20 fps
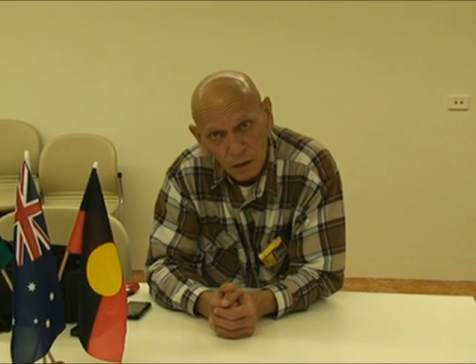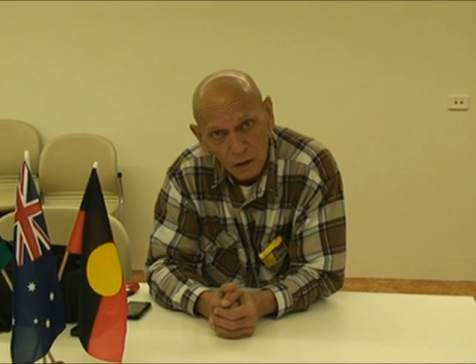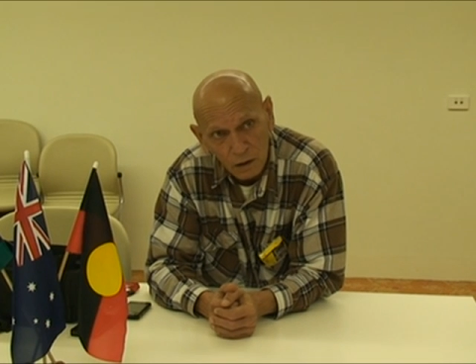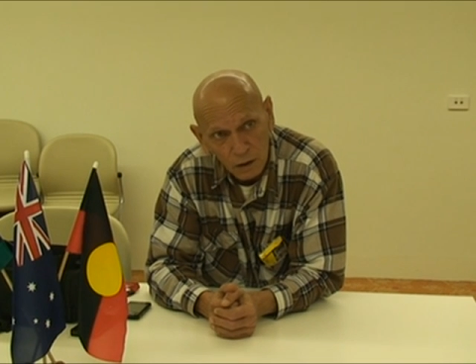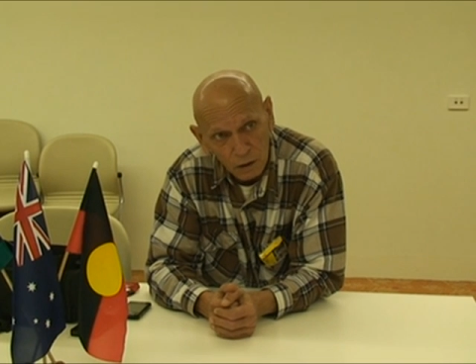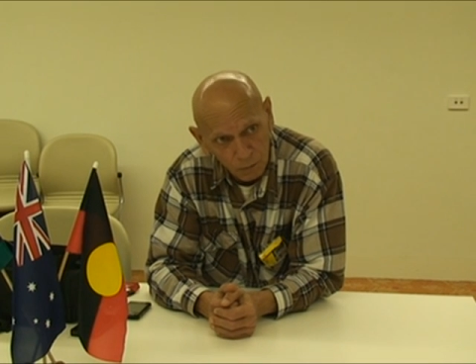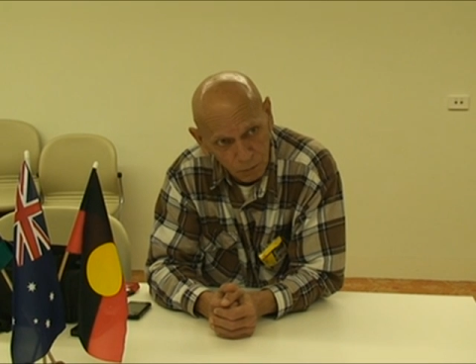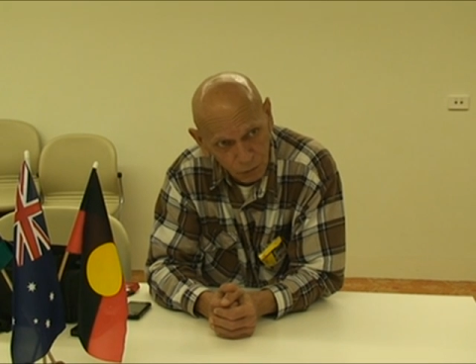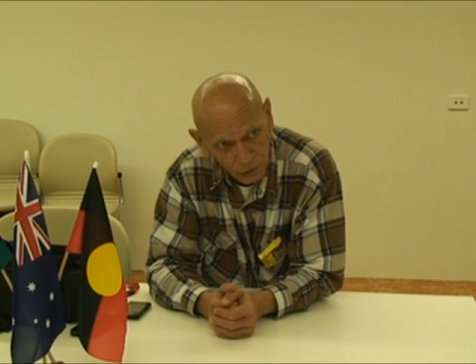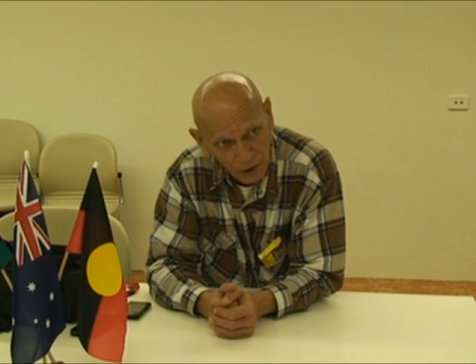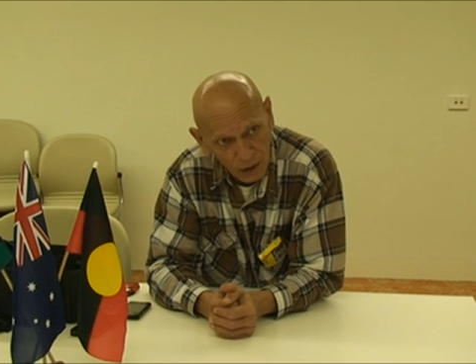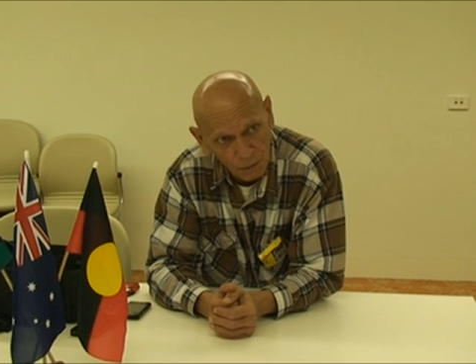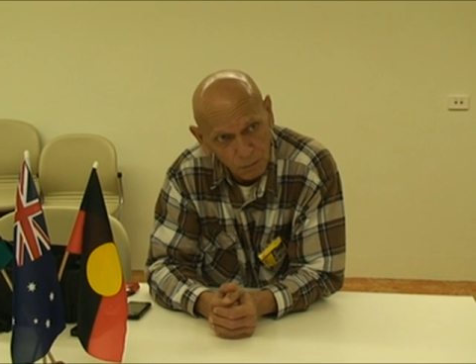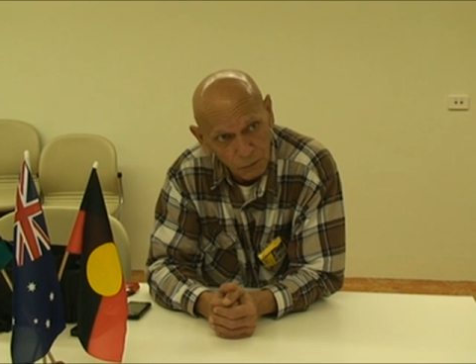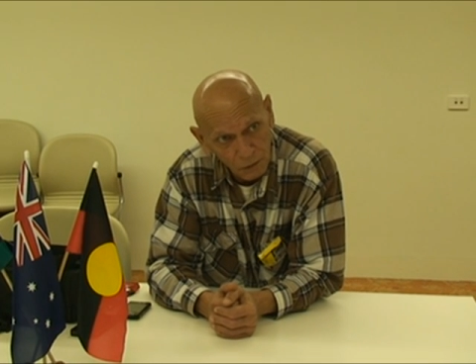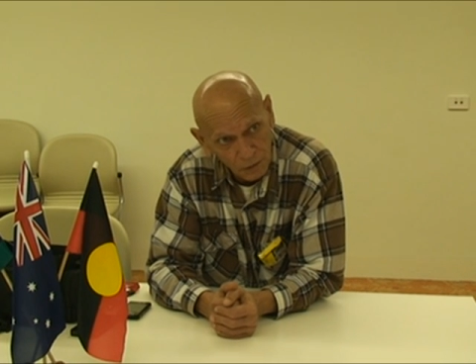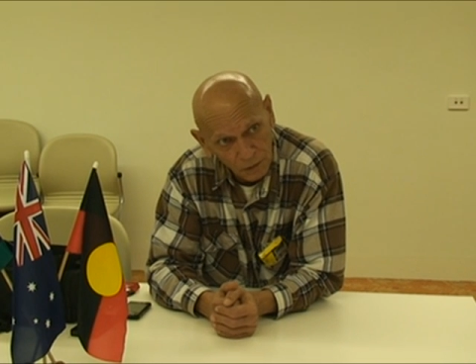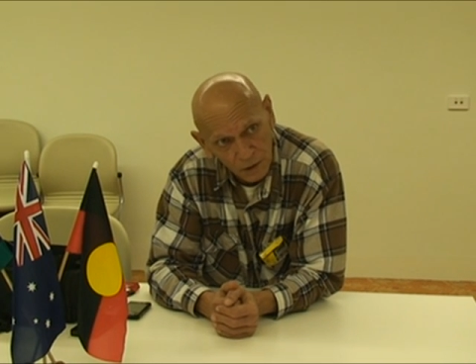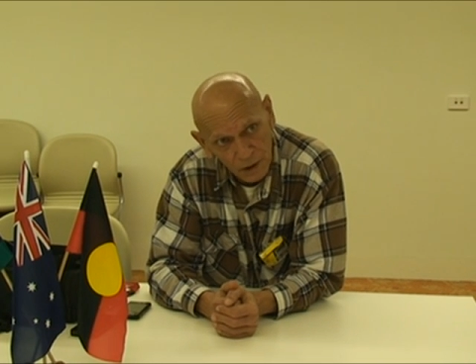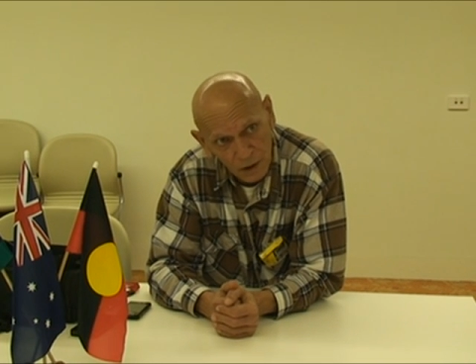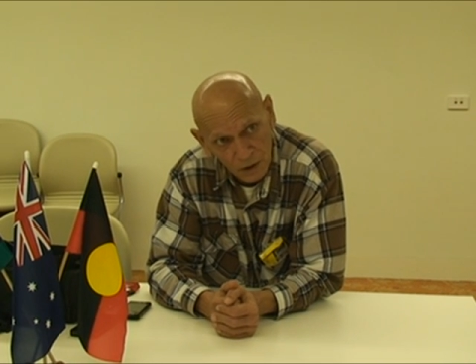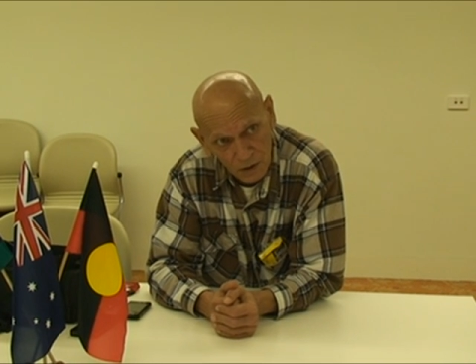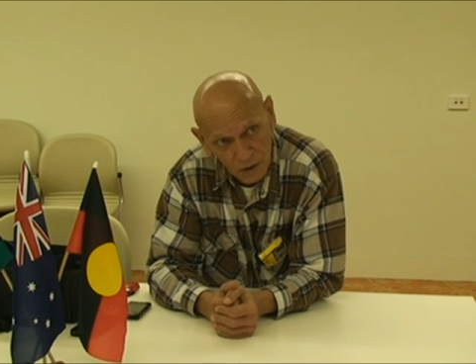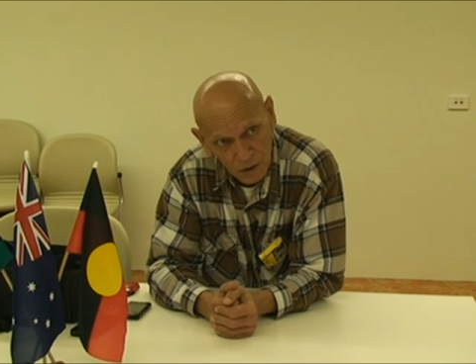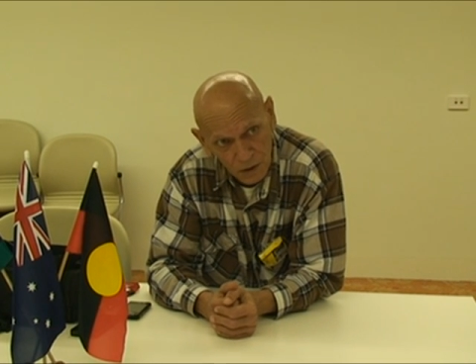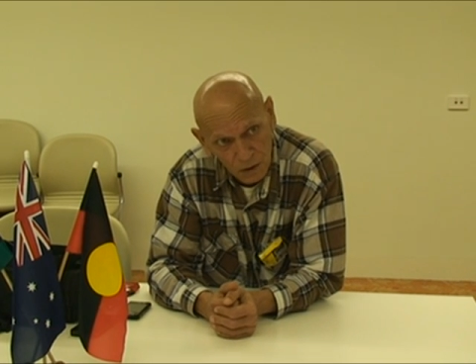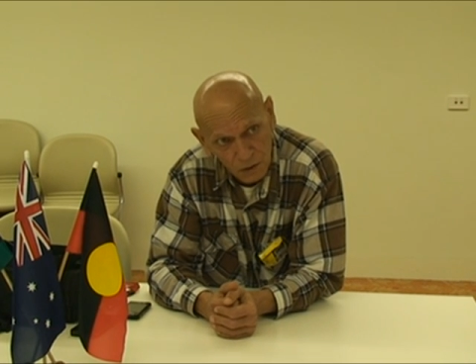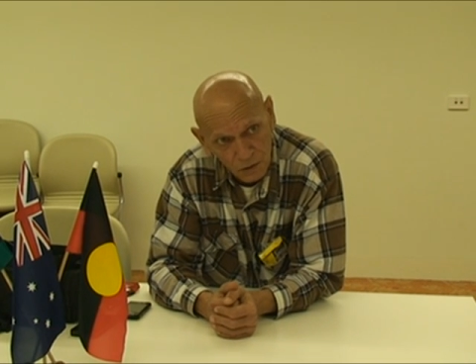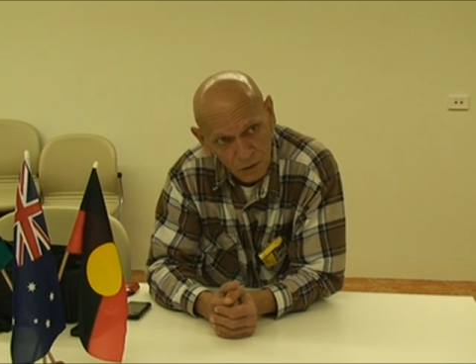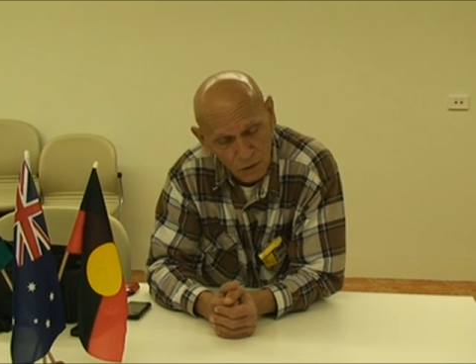you put up with things
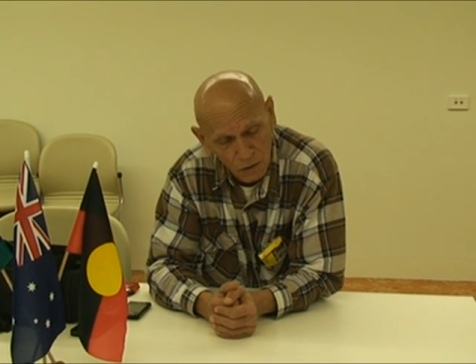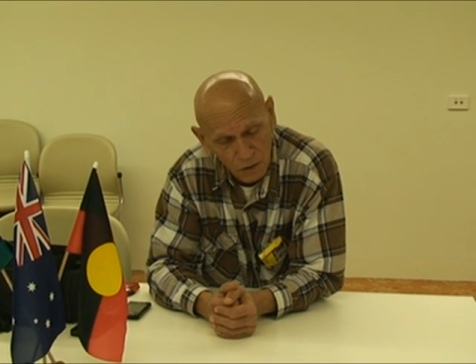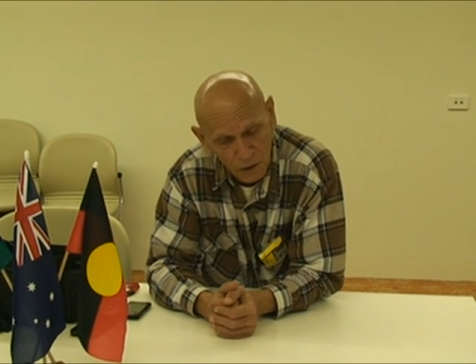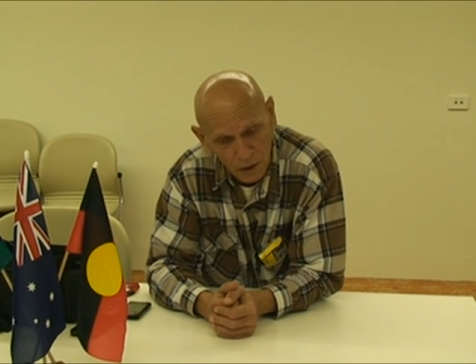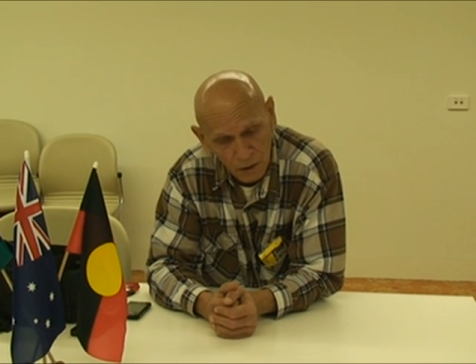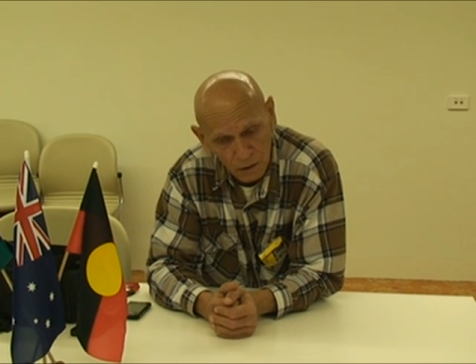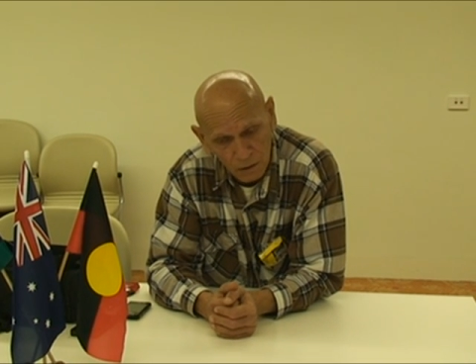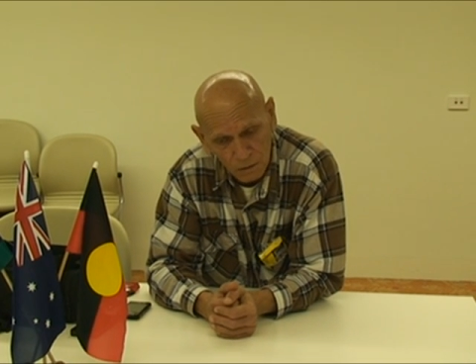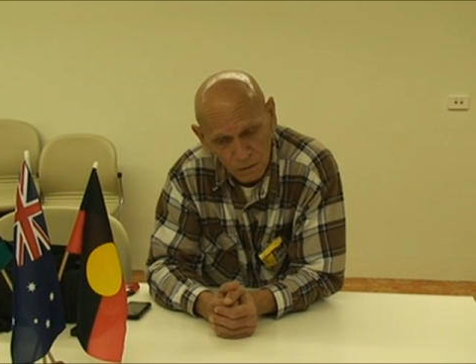to try